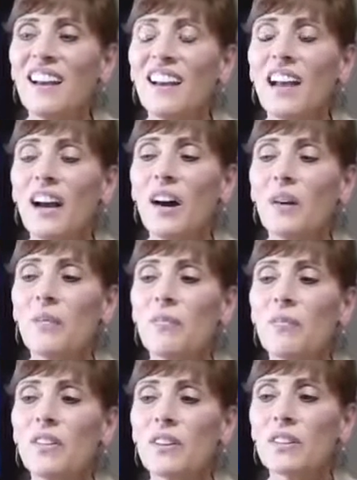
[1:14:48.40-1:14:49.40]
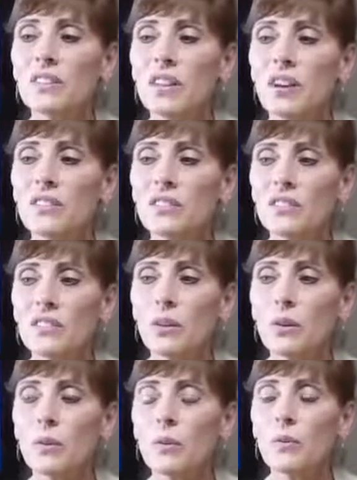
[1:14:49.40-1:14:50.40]
Um, there is
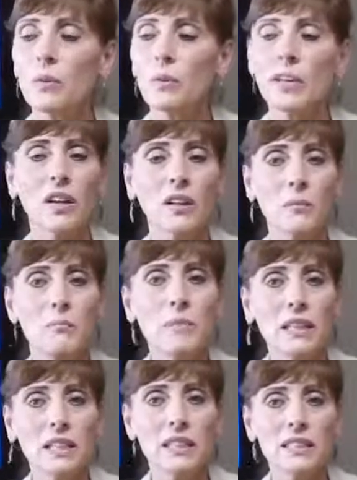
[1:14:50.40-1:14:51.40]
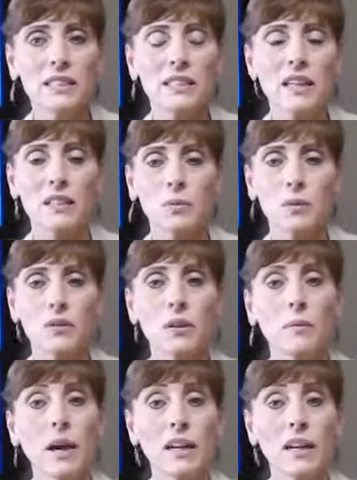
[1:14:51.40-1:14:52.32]
also what we call a mini detox program.